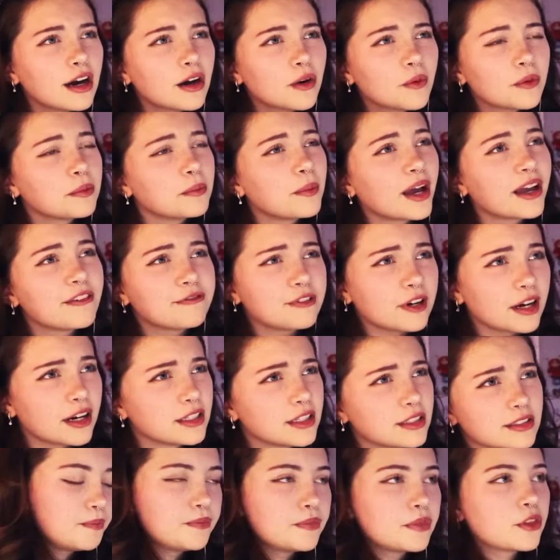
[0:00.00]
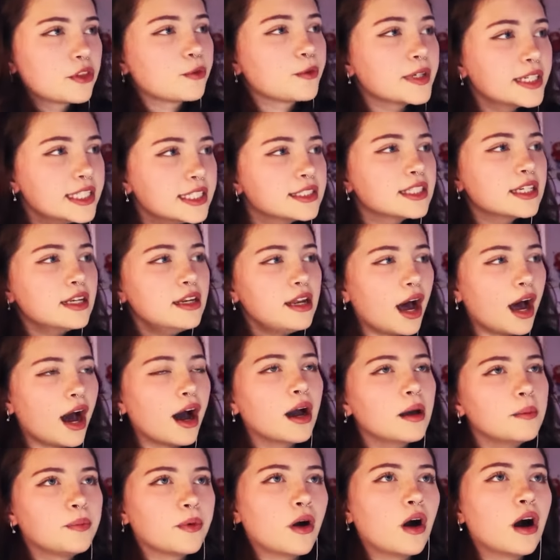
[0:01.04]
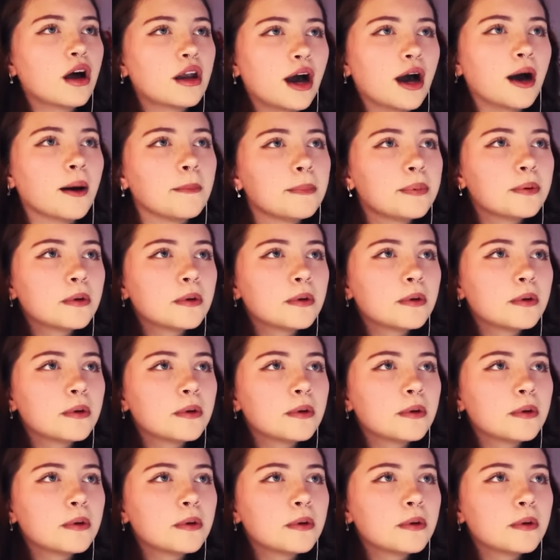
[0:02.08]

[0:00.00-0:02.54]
with my friends. The reason I brought up